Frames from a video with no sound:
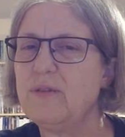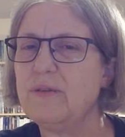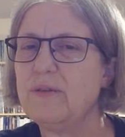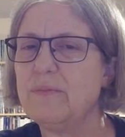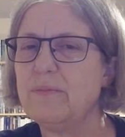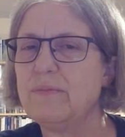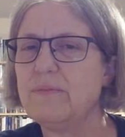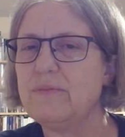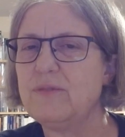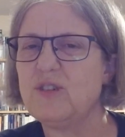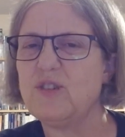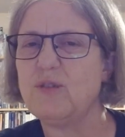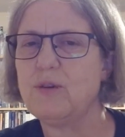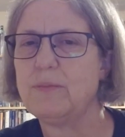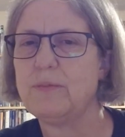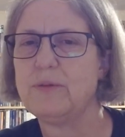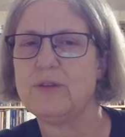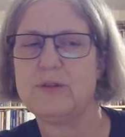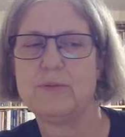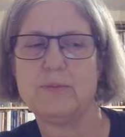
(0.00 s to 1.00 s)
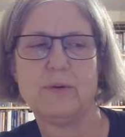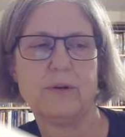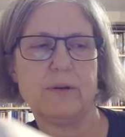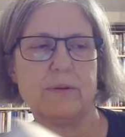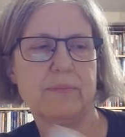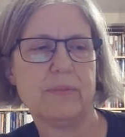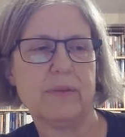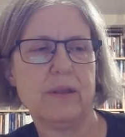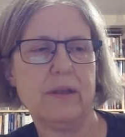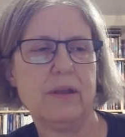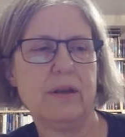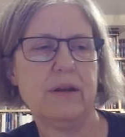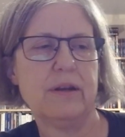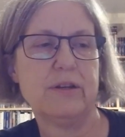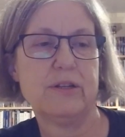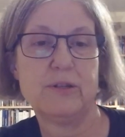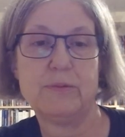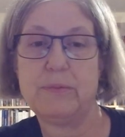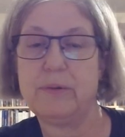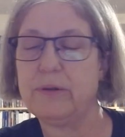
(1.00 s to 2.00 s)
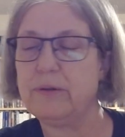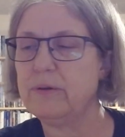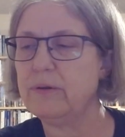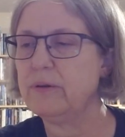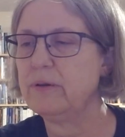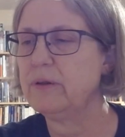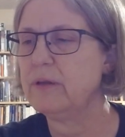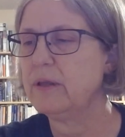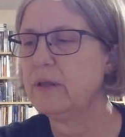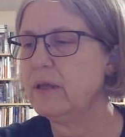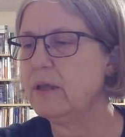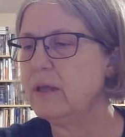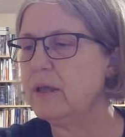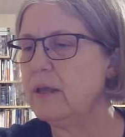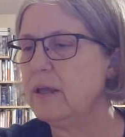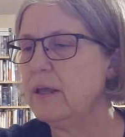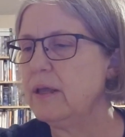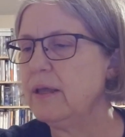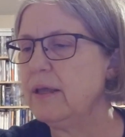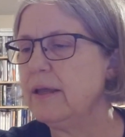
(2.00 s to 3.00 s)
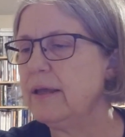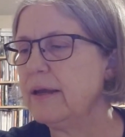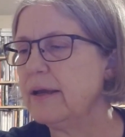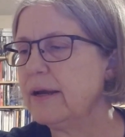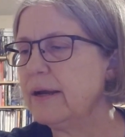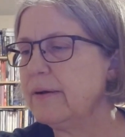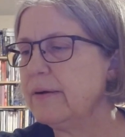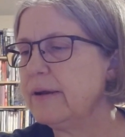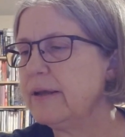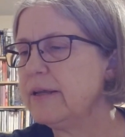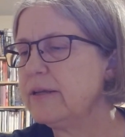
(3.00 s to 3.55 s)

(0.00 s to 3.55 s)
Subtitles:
them show up in this book, which is pretty good. All right,